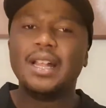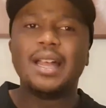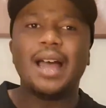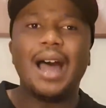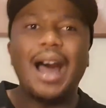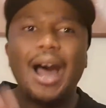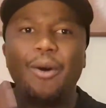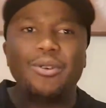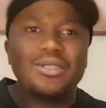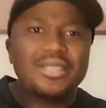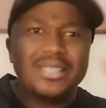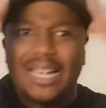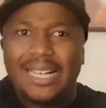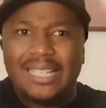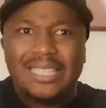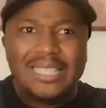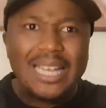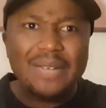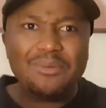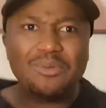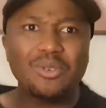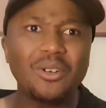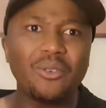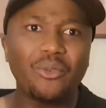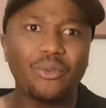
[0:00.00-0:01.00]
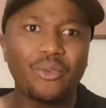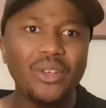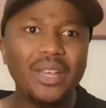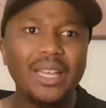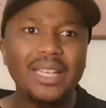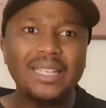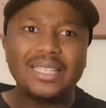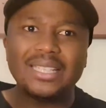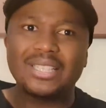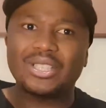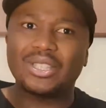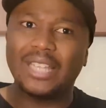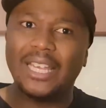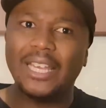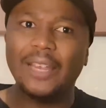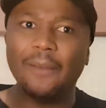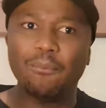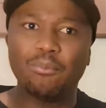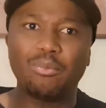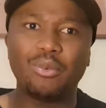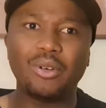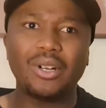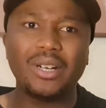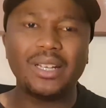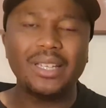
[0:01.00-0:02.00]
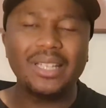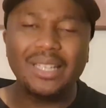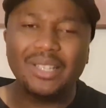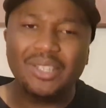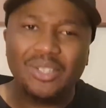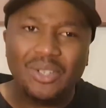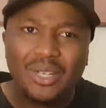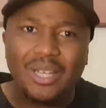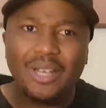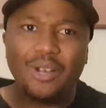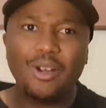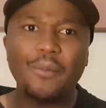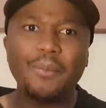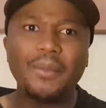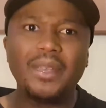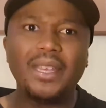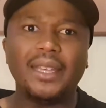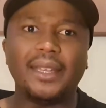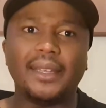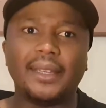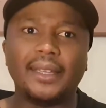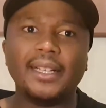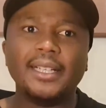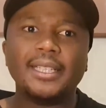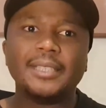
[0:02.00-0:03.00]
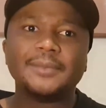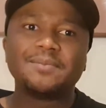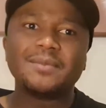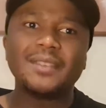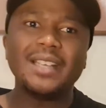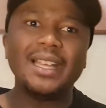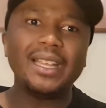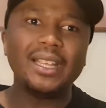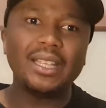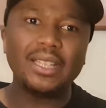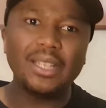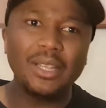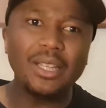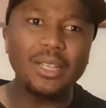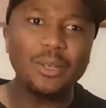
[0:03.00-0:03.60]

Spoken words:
how is Dan James going to fit in this team, bro? You get what I mean? Like,